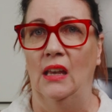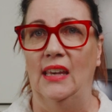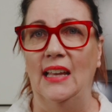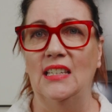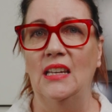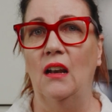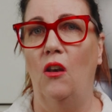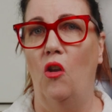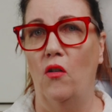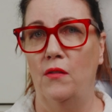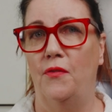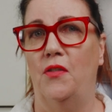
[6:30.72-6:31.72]
Cats need a
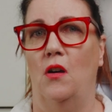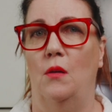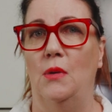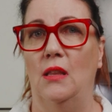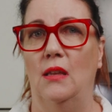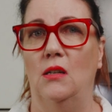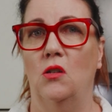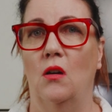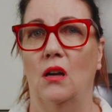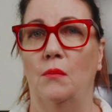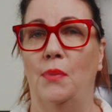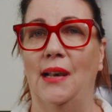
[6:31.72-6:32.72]
lot of thiamine in their
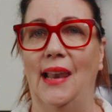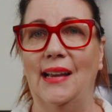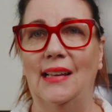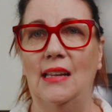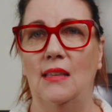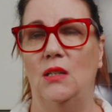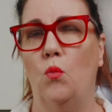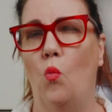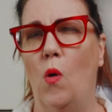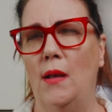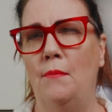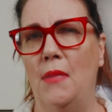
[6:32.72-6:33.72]
diet, but luckily there's
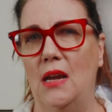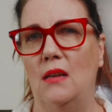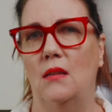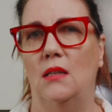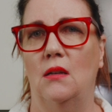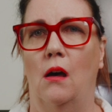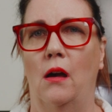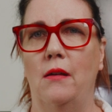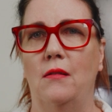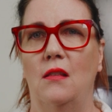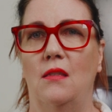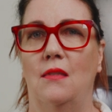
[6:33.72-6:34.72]
one meat that's higher
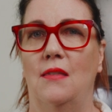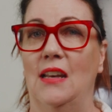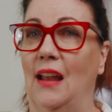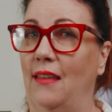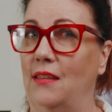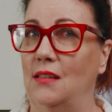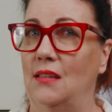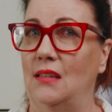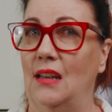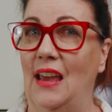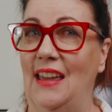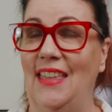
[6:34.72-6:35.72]
in it than
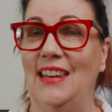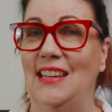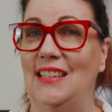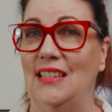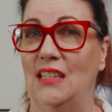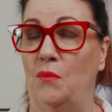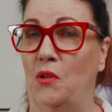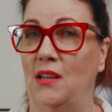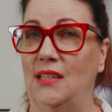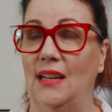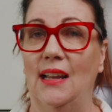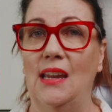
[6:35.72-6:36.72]
others, and that is,
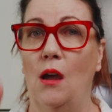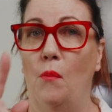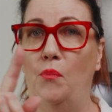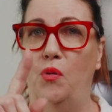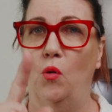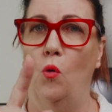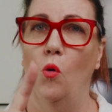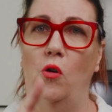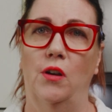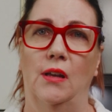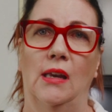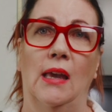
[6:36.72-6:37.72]
surprisingly,
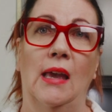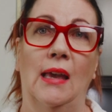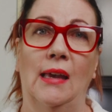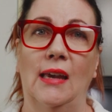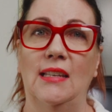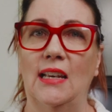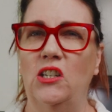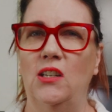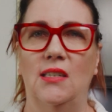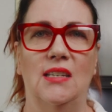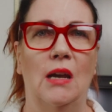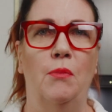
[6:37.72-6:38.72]
pork. It's
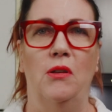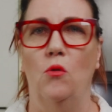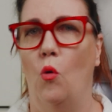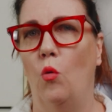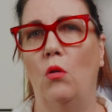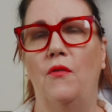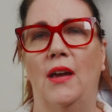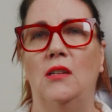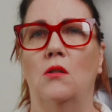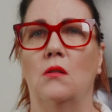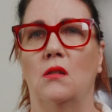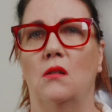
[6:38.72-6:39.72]
actually a staple in all of our
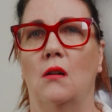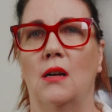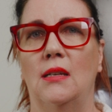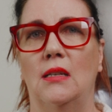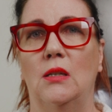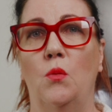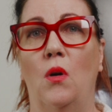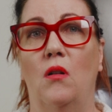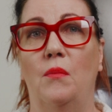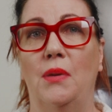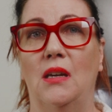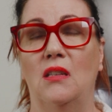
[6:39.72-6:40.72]
dogs' diets as
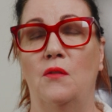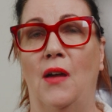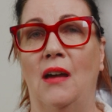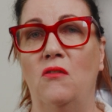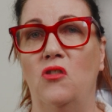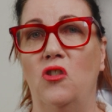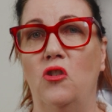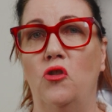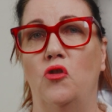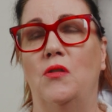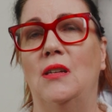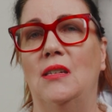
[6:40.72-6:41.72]
well because of how
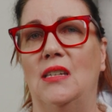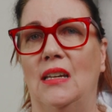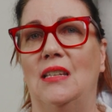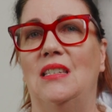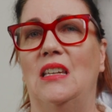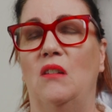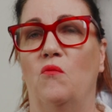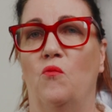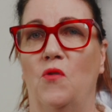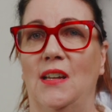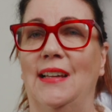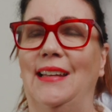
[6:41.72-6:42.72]
nutrient dense it
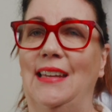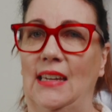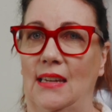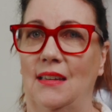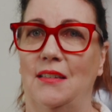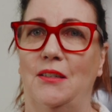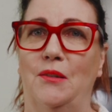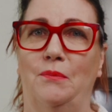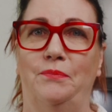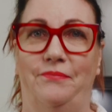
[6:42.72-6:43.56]
really is.